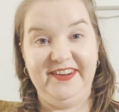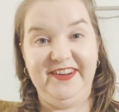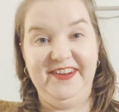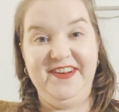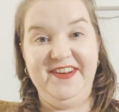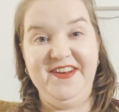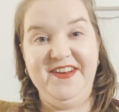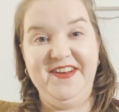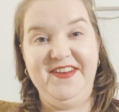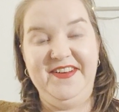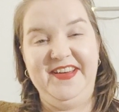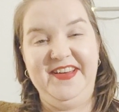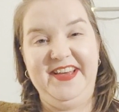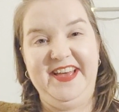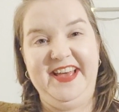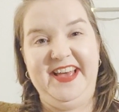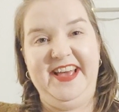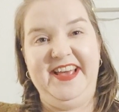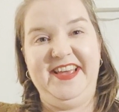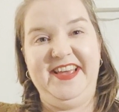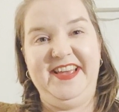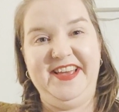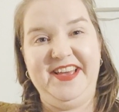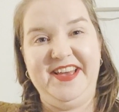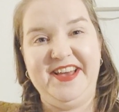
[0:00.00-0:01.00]
of
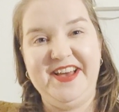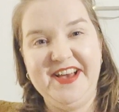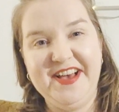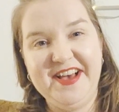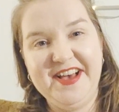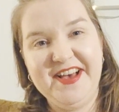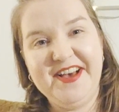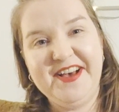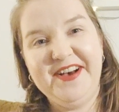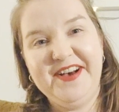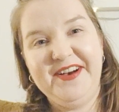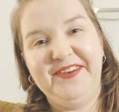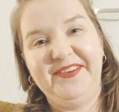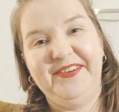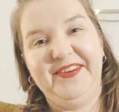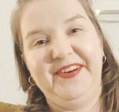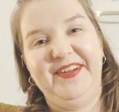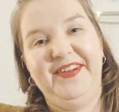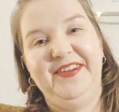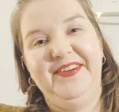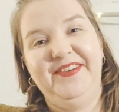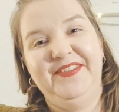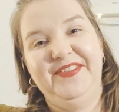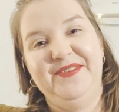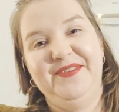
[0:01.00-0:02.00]

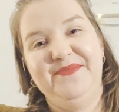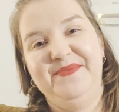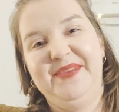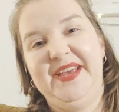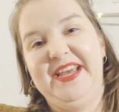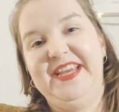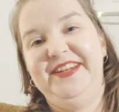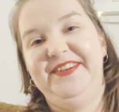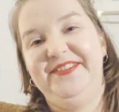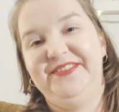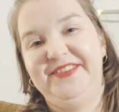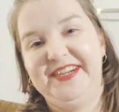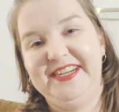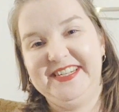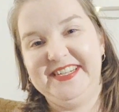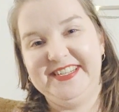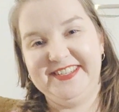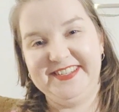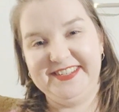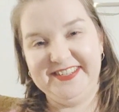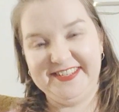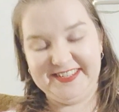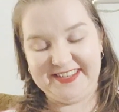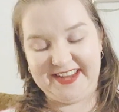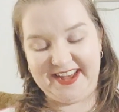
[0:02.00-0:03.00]
one of the main
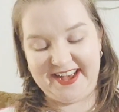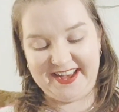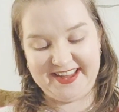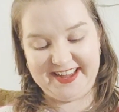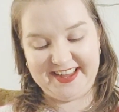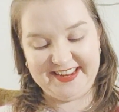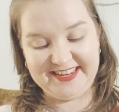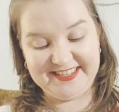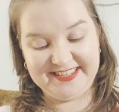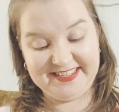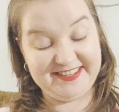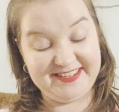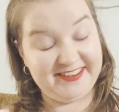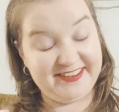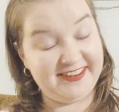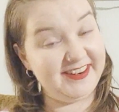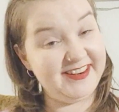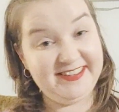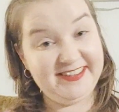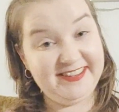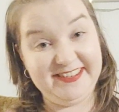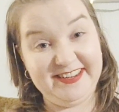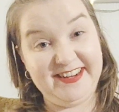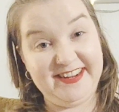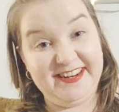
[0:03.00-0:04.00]
reasons I
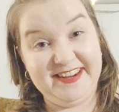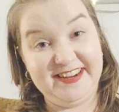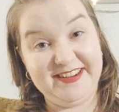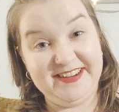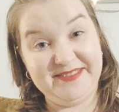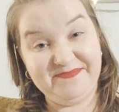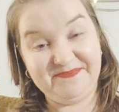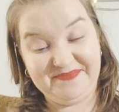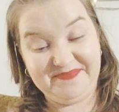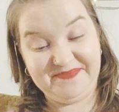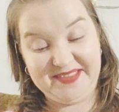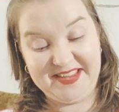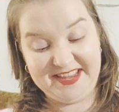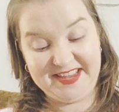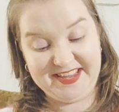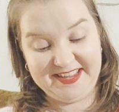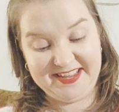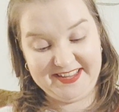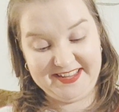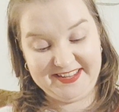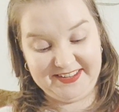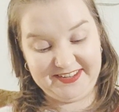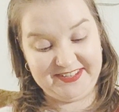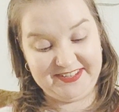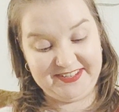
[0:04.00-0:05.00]
started knitting,
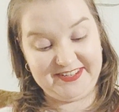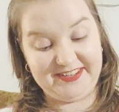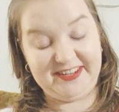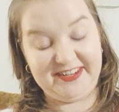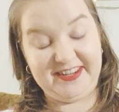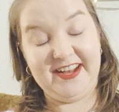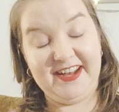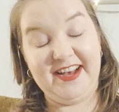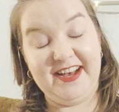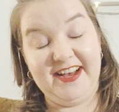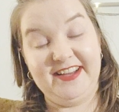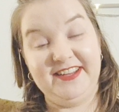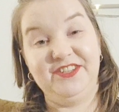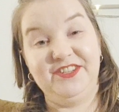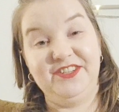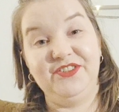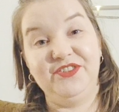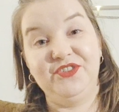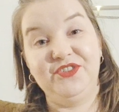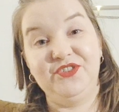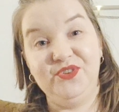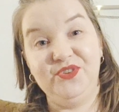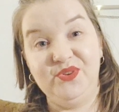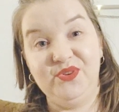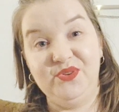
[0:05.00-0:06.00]
because I
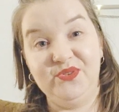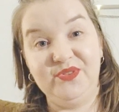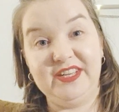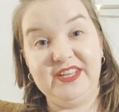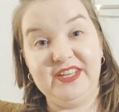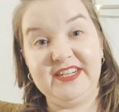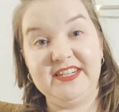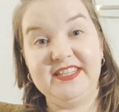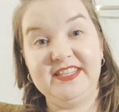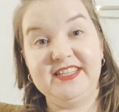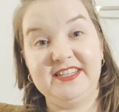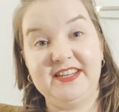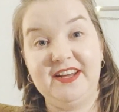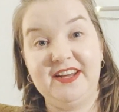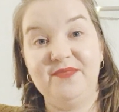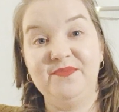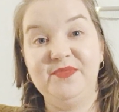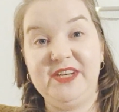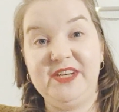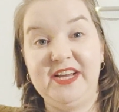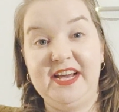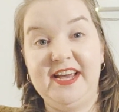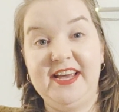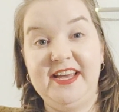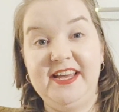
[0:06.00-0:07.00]
just knew that
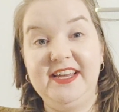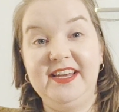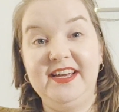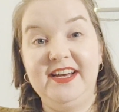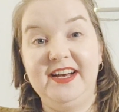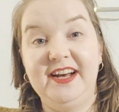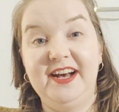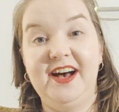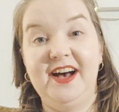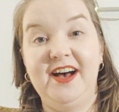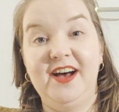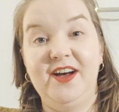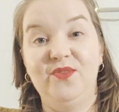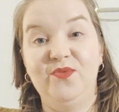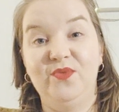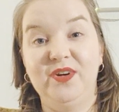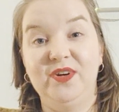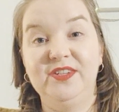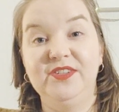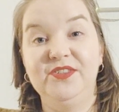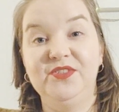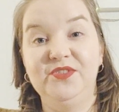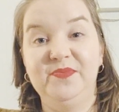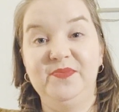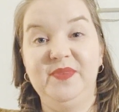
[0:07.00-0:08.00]
someday I
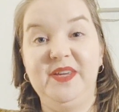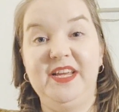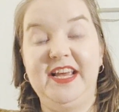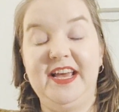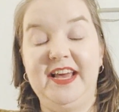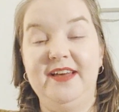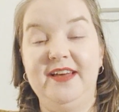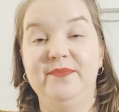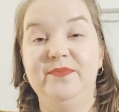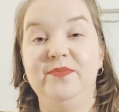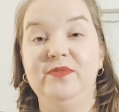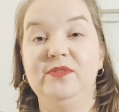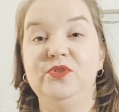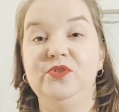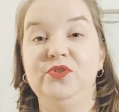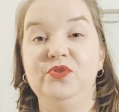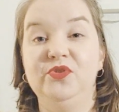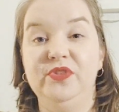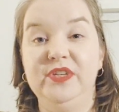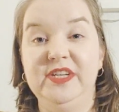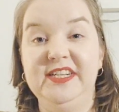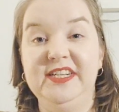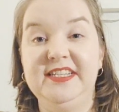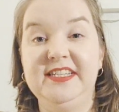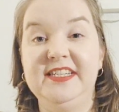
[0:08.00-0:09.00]
want to be able
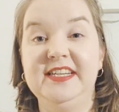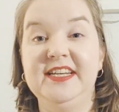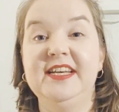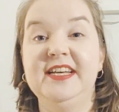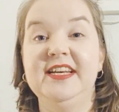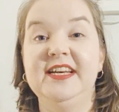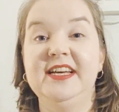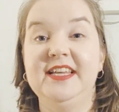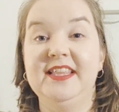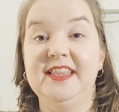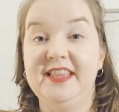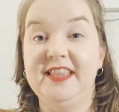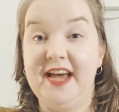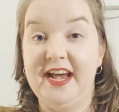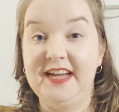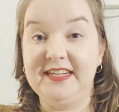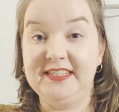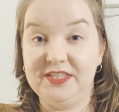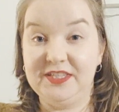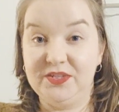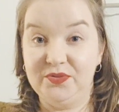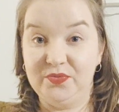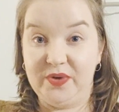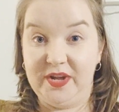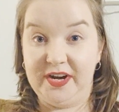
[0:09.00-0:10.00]
to knit that
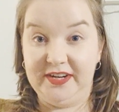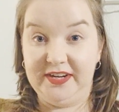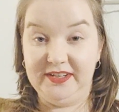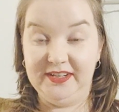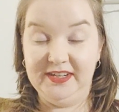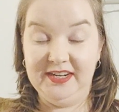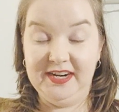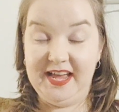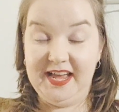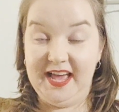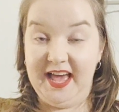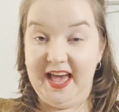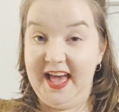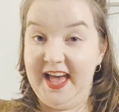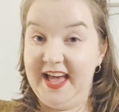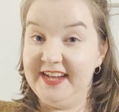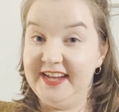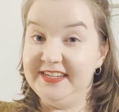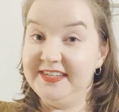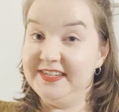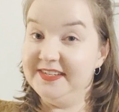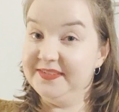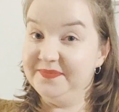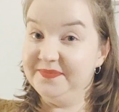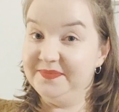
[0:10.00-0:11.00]
sweater,
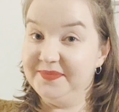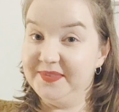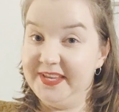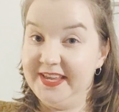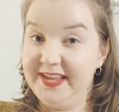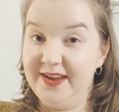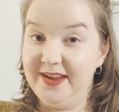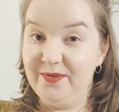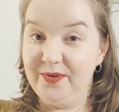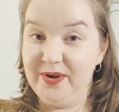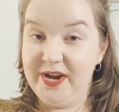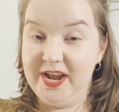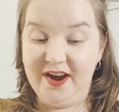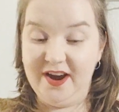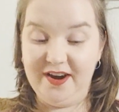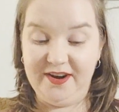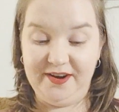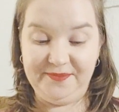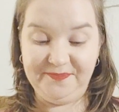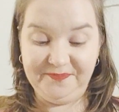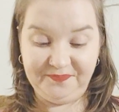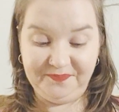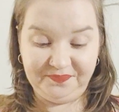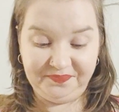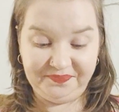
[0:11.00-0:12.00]
and here we
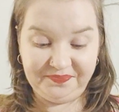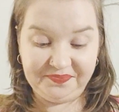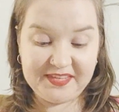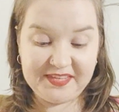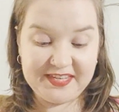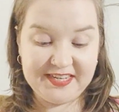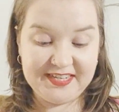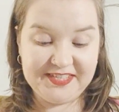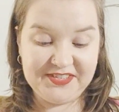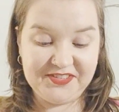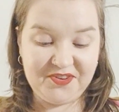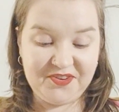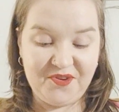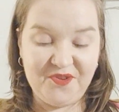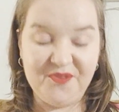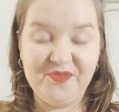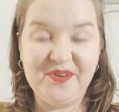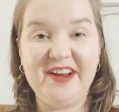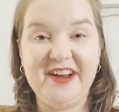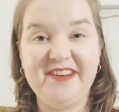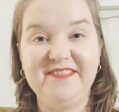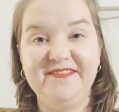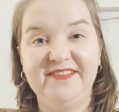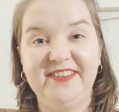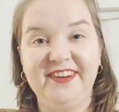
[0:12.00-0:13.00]
are. So
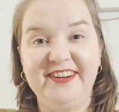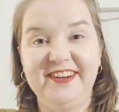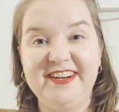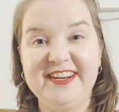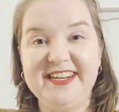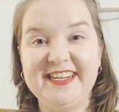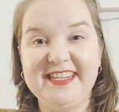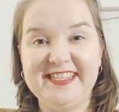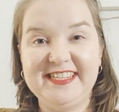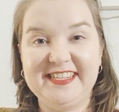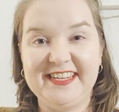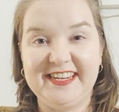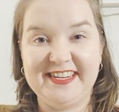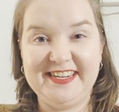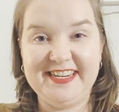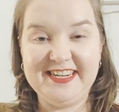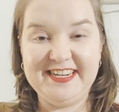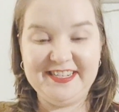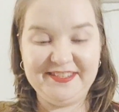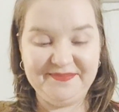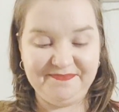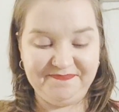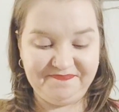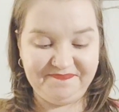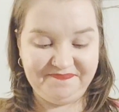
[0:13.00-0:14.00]
I'm very
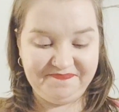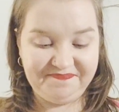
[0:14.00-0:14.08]
excited.